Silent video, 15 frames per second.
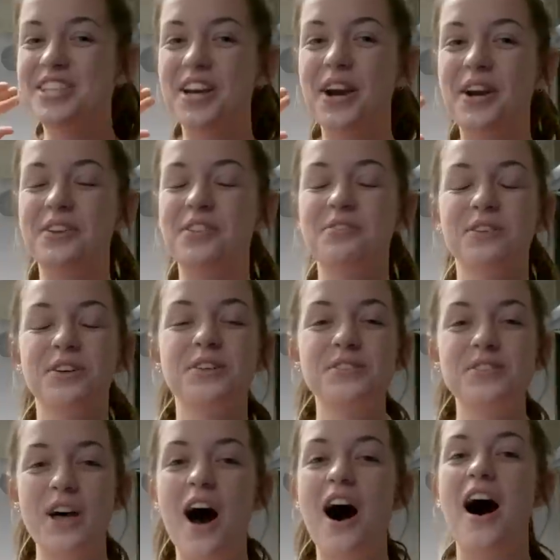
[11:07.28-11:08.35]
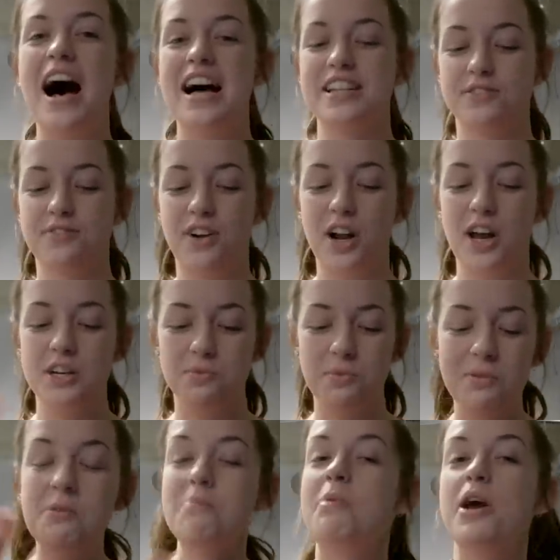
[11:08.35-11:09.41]
So the rules are as follows. We
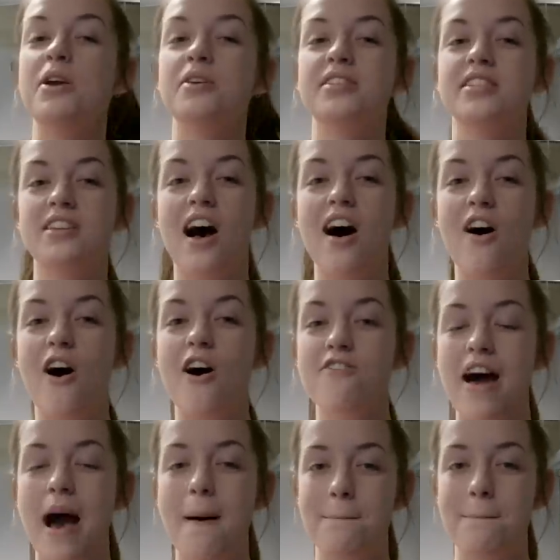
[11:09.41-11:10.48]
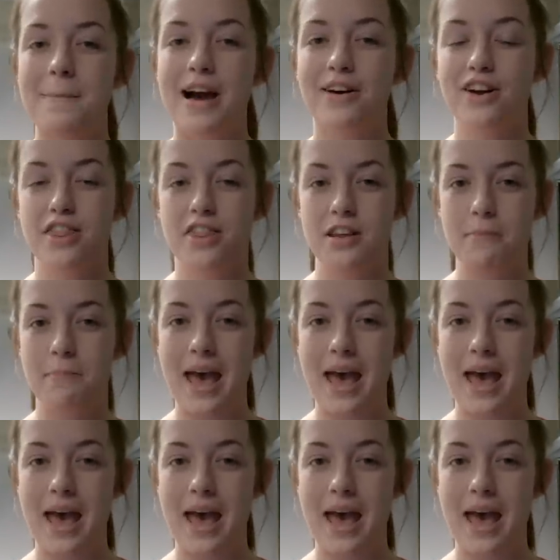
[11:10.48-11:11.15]
will both start off at marathon